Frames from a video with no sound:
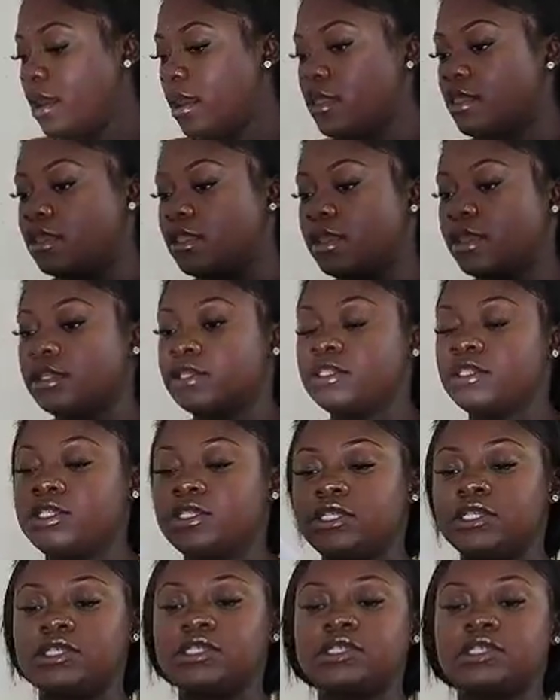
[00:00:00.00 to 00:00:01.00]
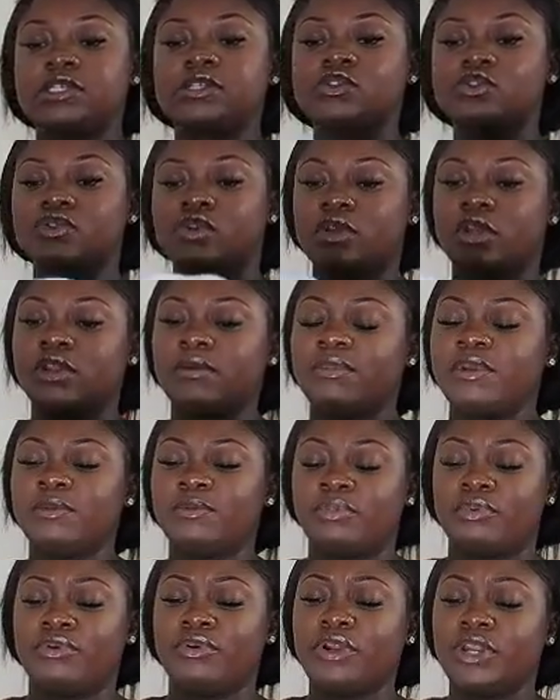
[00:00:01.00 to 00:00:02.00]
and then since it's going to be
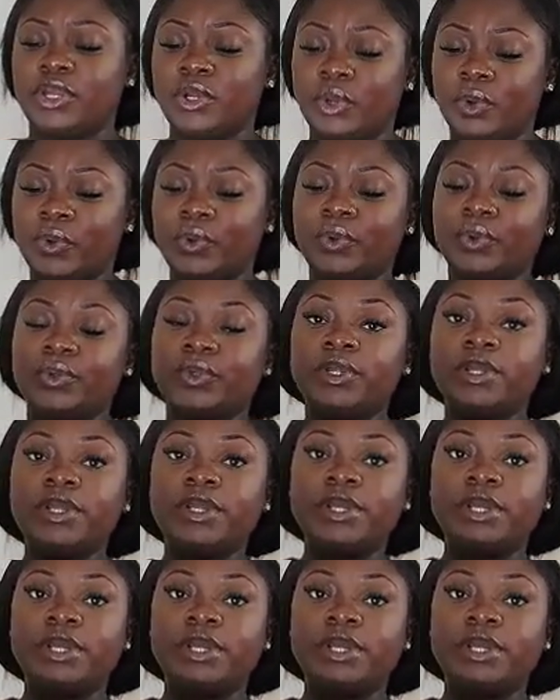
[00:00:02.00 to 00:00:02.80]
pretty cold,